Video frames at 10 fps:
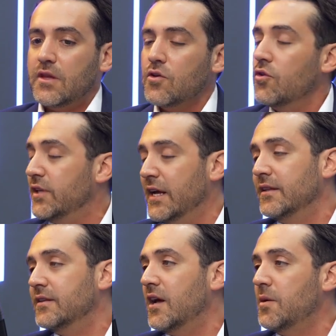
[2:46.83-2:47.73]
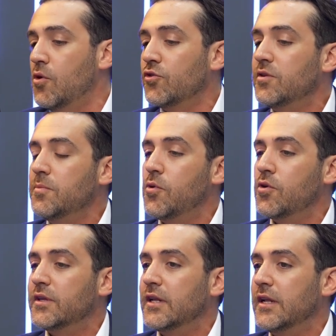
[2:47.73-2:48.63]
content and most
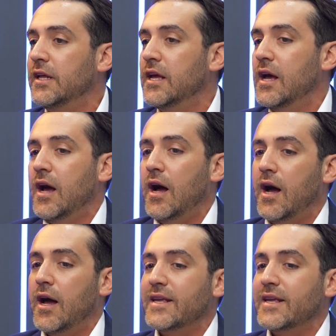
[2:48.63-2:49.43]
importantly uh,